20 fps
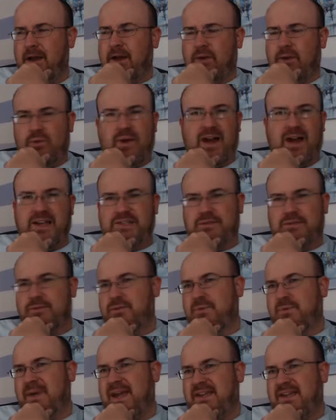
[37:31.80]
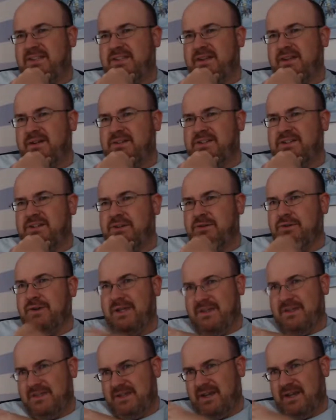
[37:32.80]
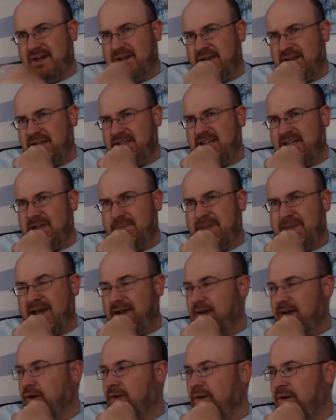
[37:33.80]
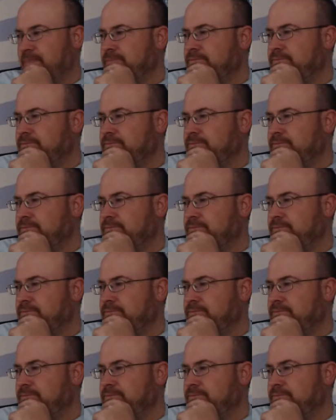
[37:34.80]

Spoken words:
rise through the ranks there, too, and keep that going.